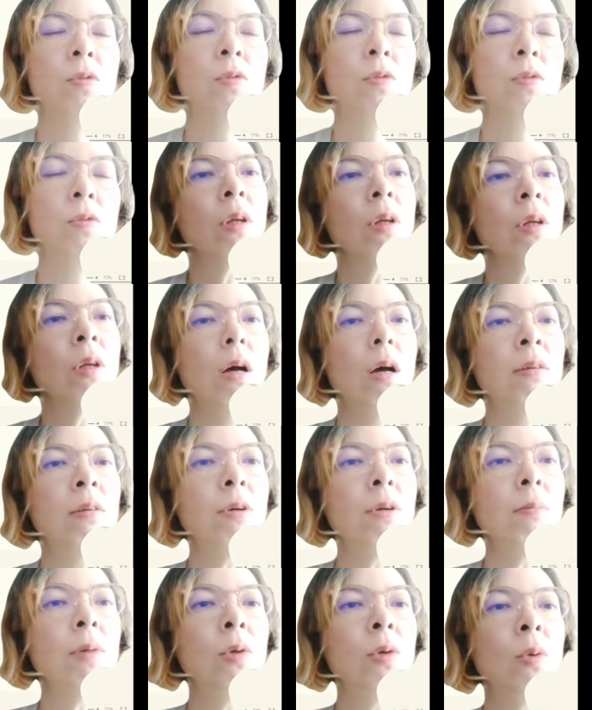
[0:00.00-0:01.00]
in
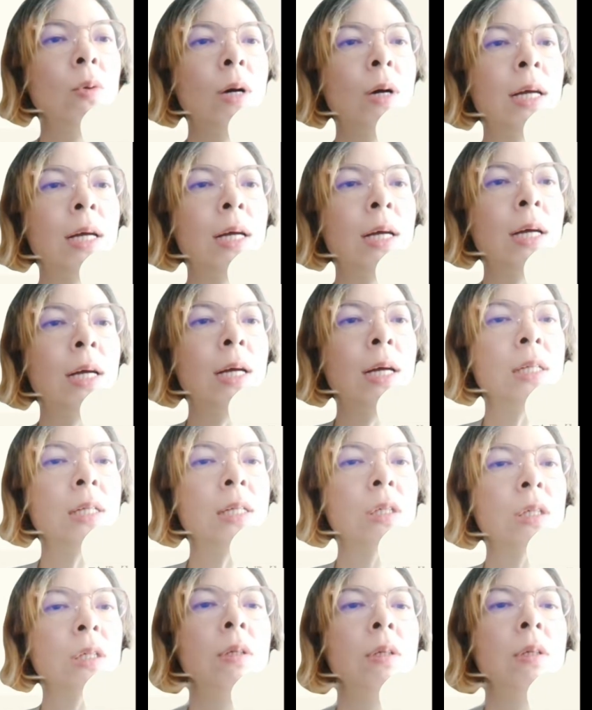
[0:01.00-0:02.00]
different menu item.
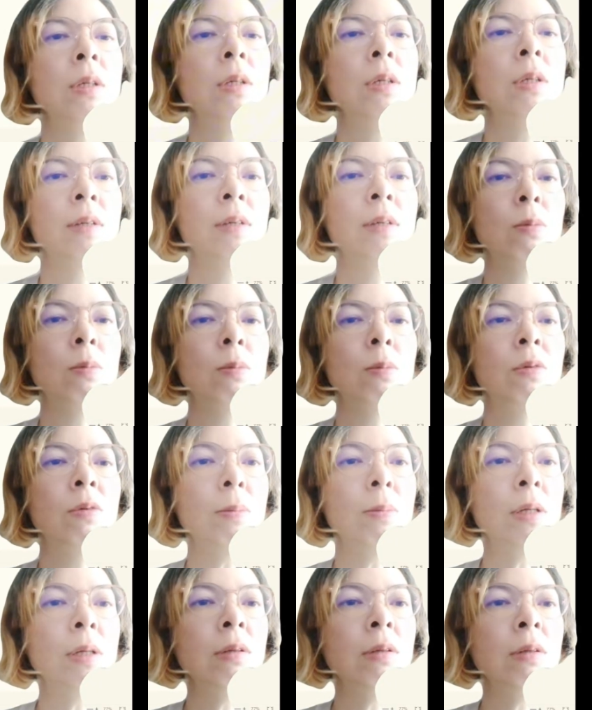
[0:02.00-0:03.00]
There will be
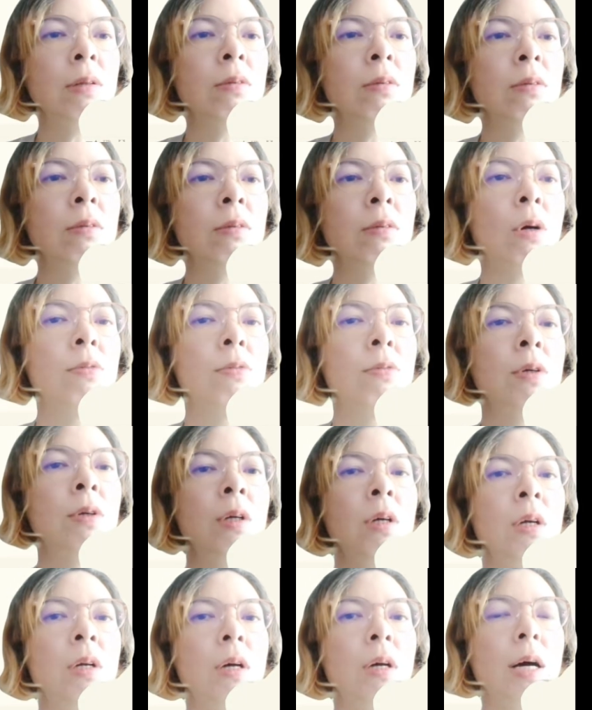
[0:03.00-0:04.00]
ribbons of
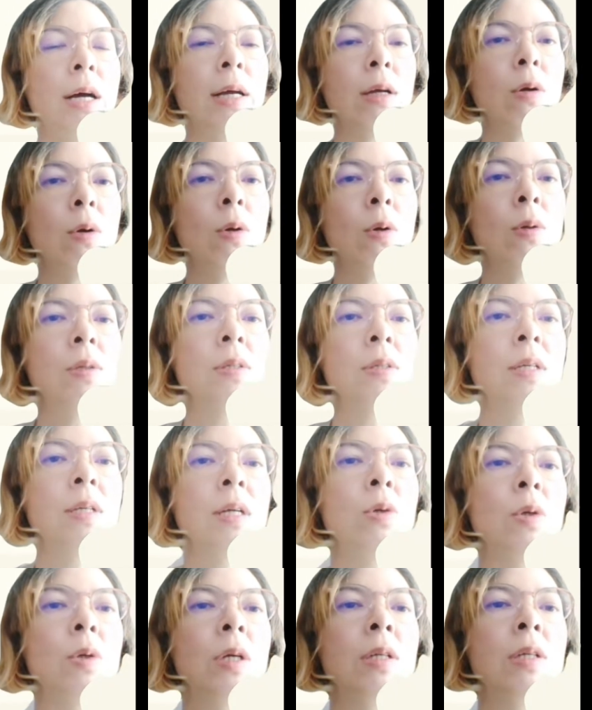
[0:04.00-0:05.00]
icons that
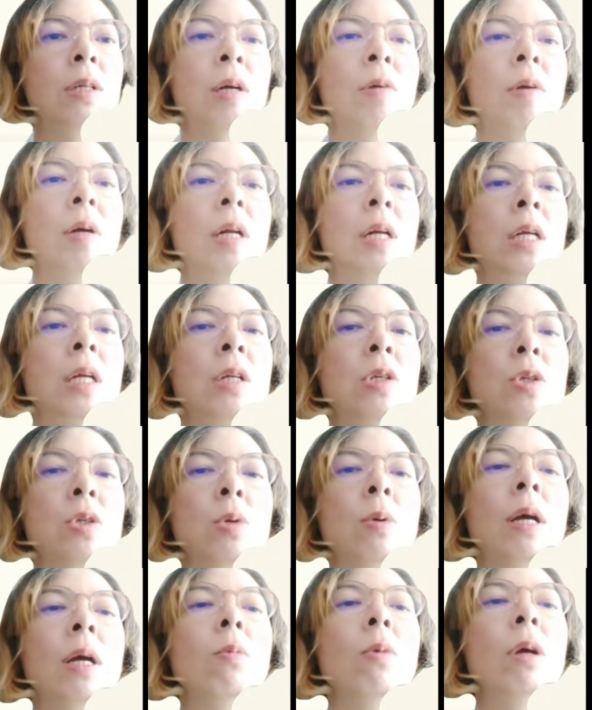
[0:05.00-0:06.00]
you can directly
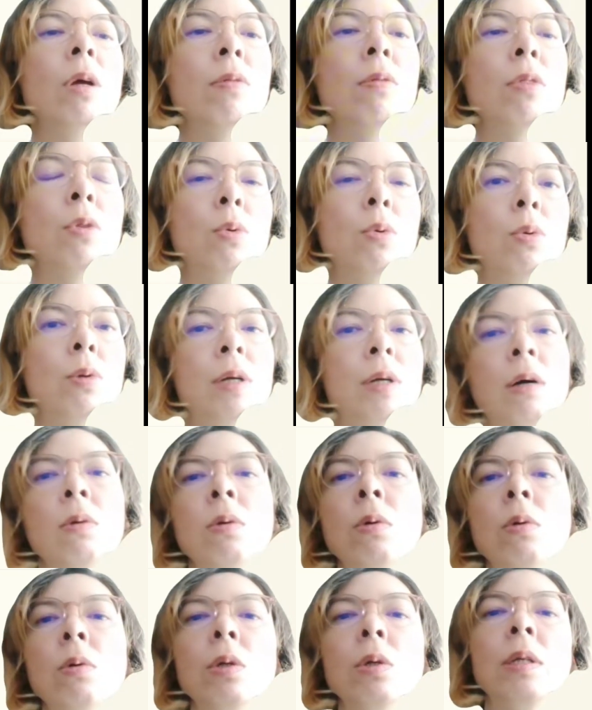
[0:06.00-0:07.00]
interact with to
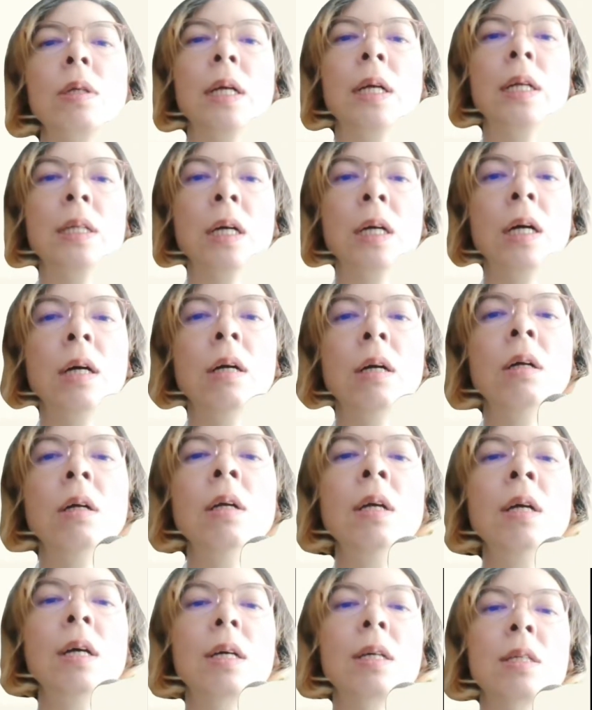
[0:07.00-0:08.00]
download your data,
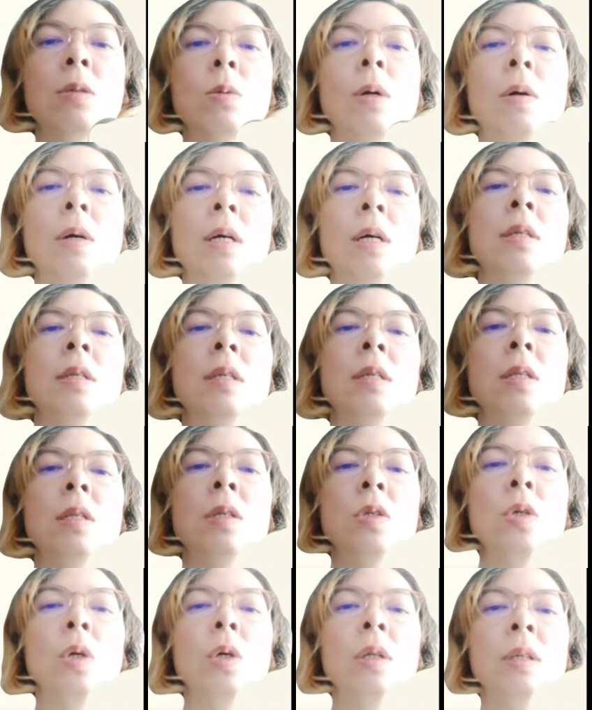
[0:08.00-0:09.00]
as well as
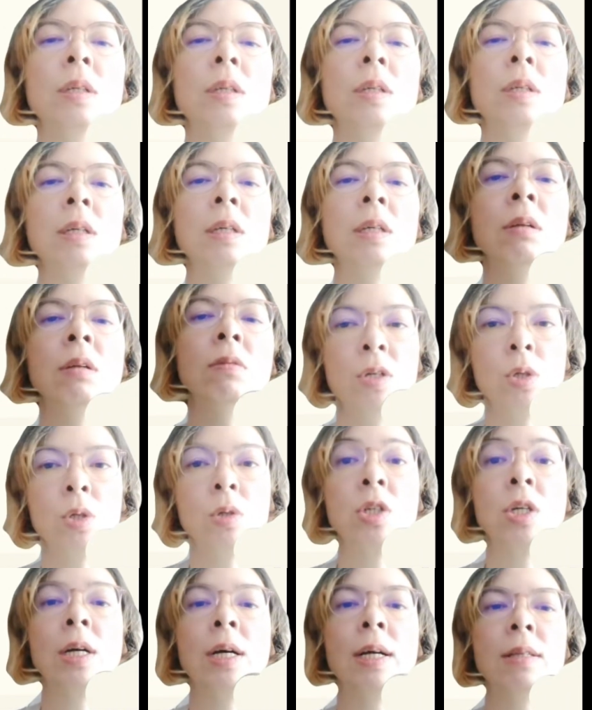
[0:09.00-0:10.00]
inserting visual
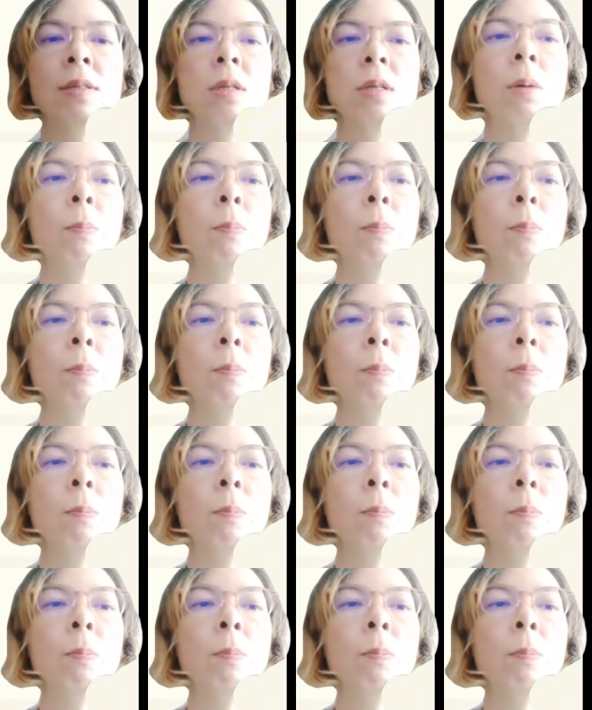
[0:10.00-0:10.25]
charts.